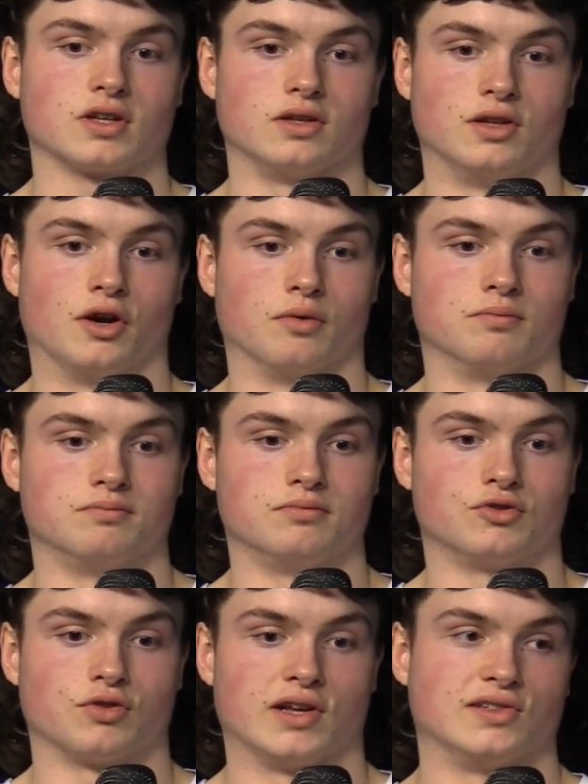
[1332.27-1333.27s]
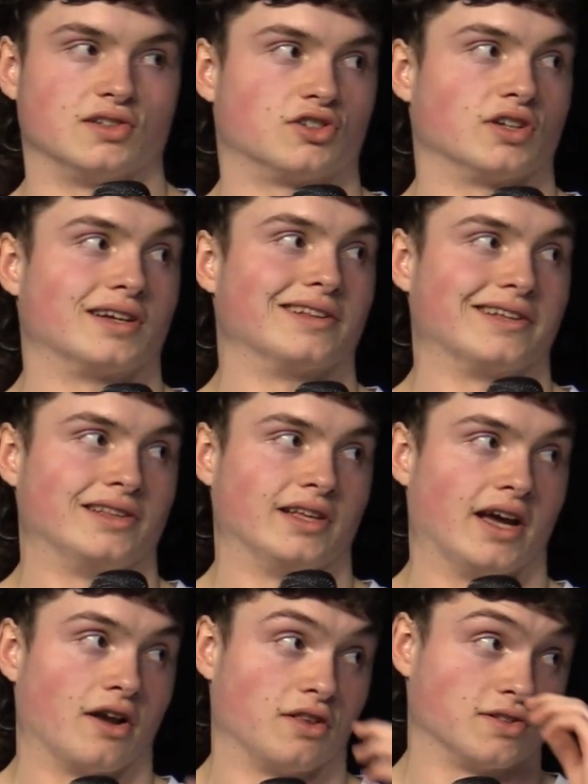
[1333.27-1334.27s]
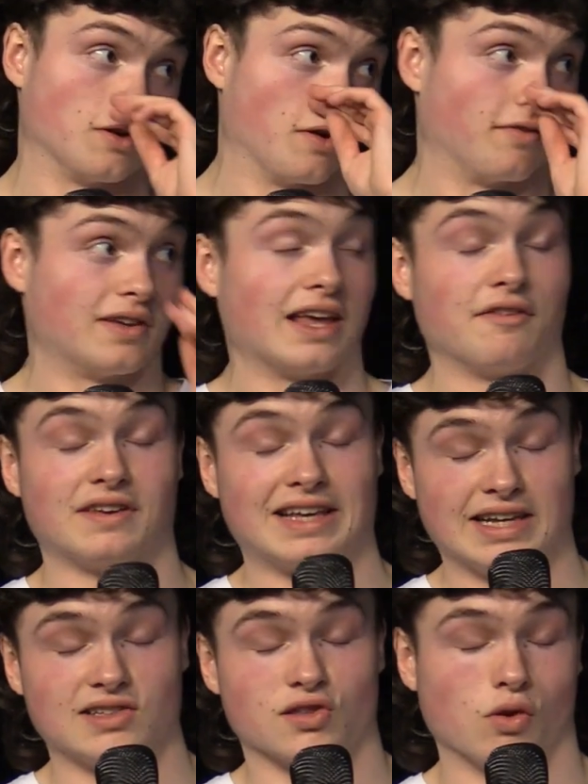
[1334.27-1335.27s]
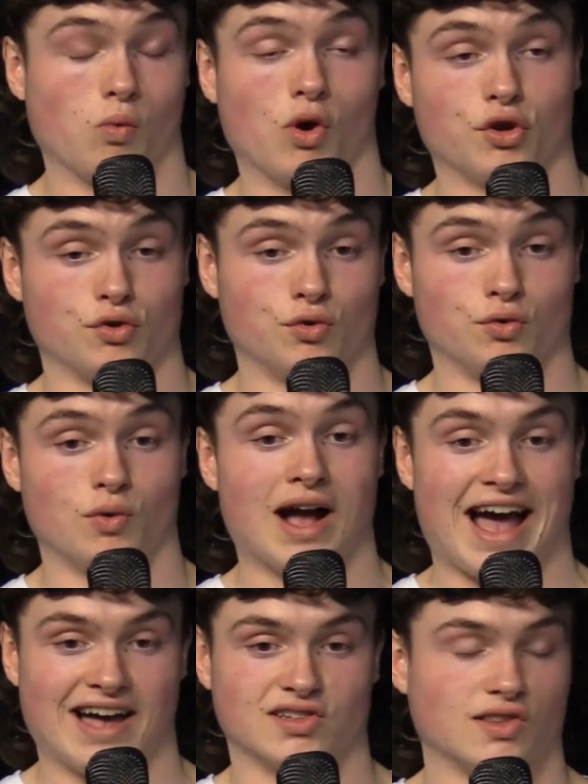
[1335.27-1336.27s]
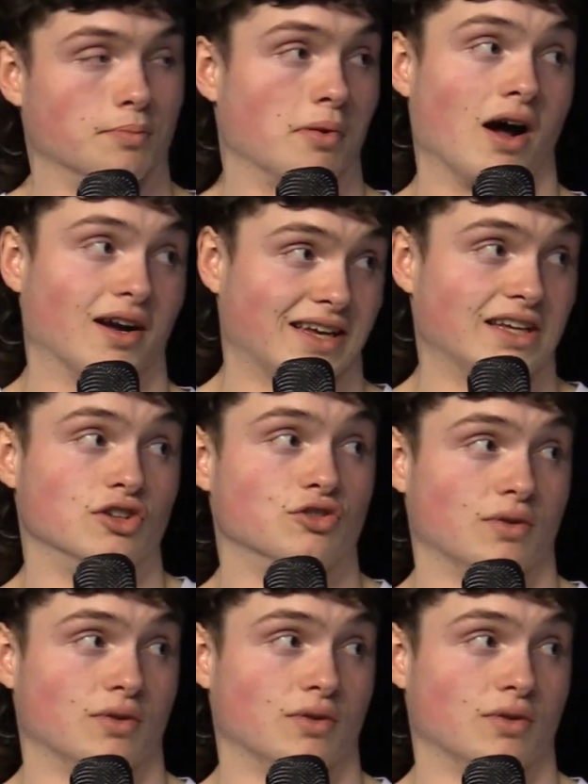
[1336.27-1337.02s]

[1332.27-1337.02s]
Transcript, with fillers: you know transition cleanly out of the zone if, if he's the one who has the puck in